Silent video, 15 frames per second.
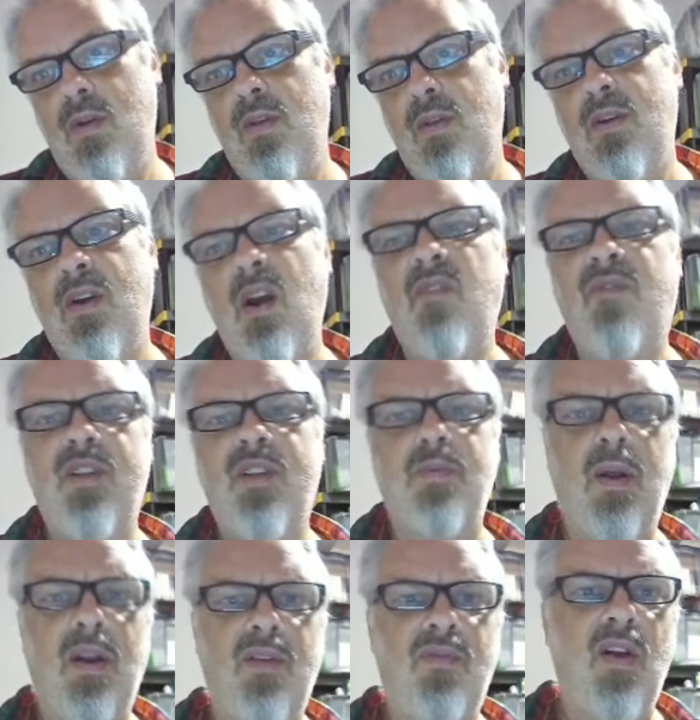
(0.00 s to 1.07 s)
Their outfits
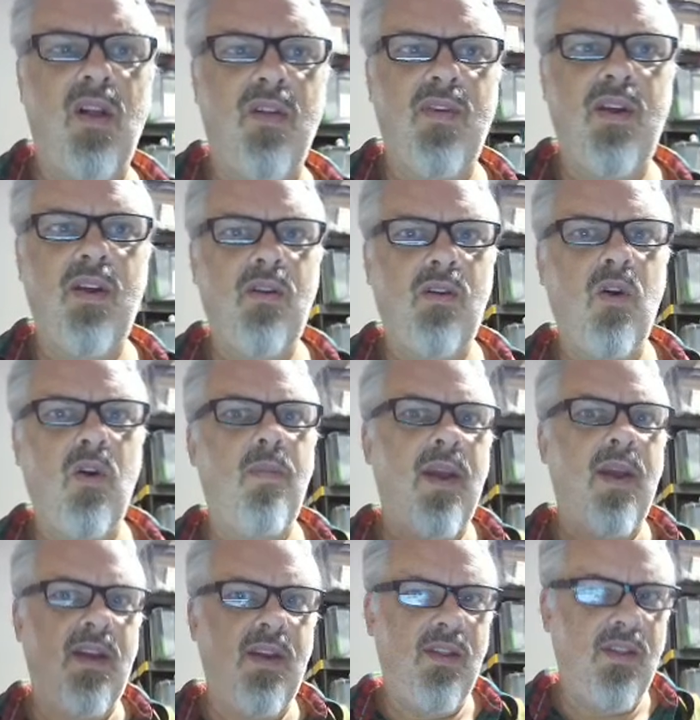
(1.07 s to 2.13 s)
might evolve. I could go
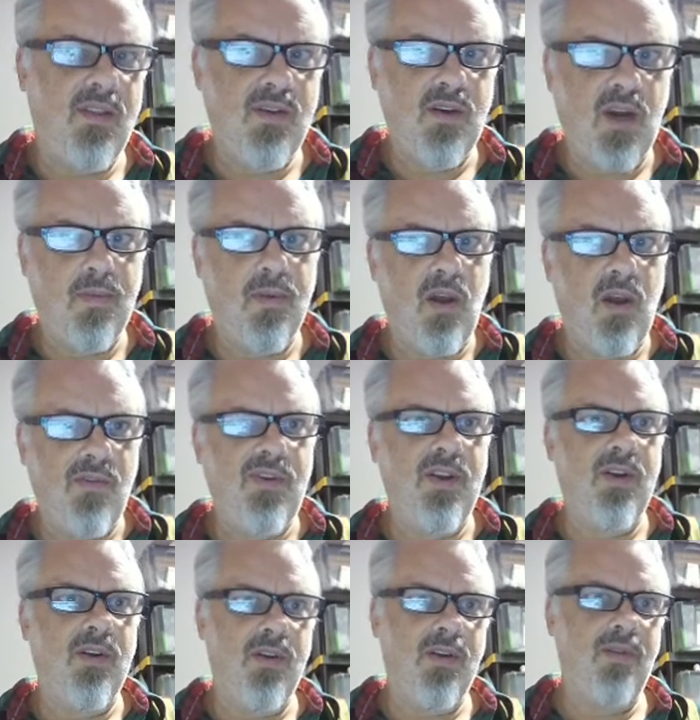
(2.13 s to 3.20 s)
back into the tribal
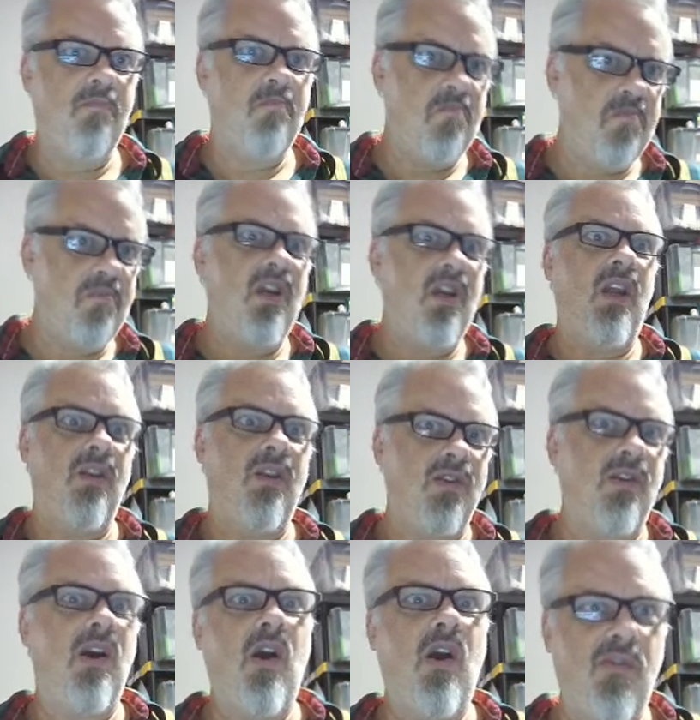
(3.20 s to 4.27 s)
outfitter and change
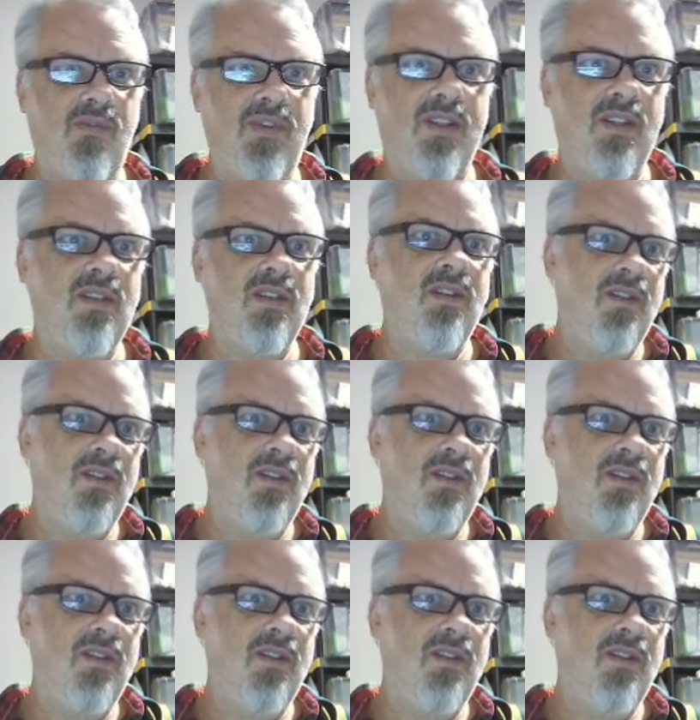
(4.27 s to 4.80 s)
their outfits.